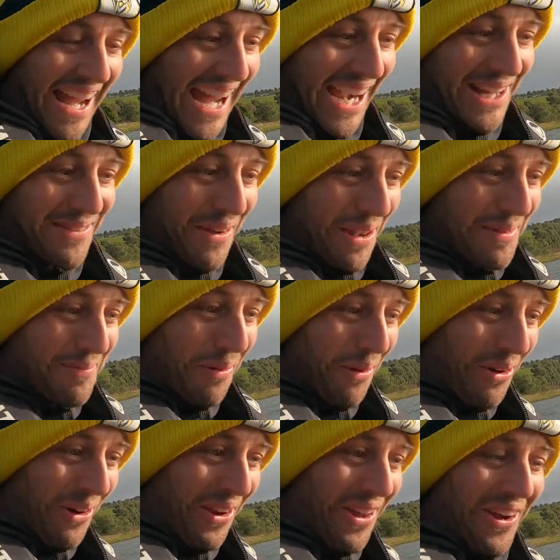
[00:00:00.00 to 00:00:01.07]
and I'm on the
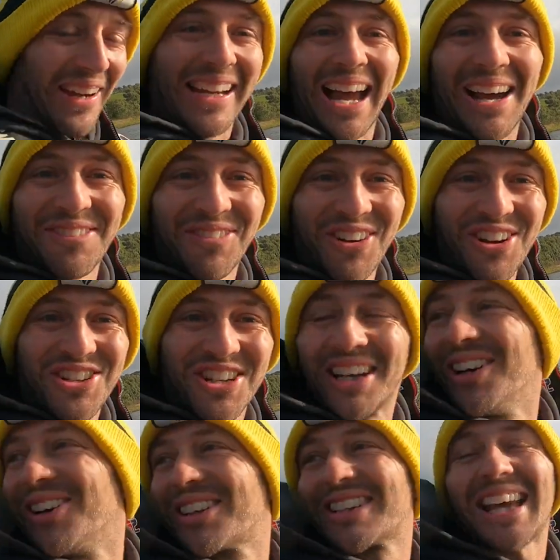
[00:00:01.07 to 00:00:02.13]
board. I come for a
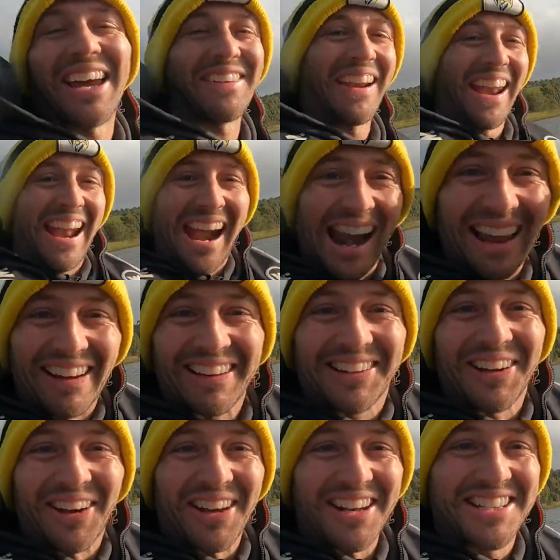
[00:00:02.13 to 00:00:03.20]
Chinook salmon, and I
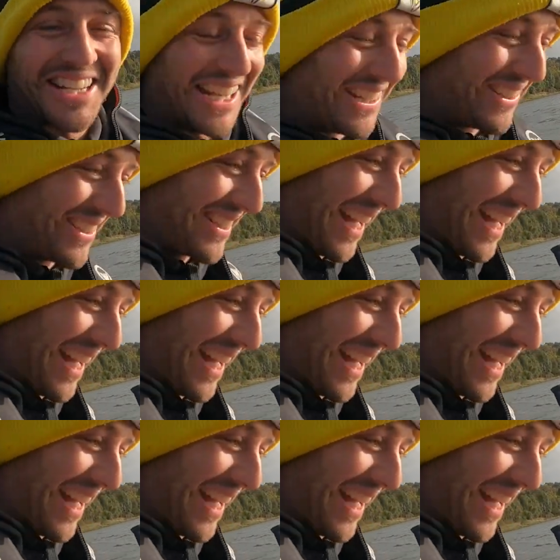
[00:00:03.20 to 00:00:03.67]
got a Chinook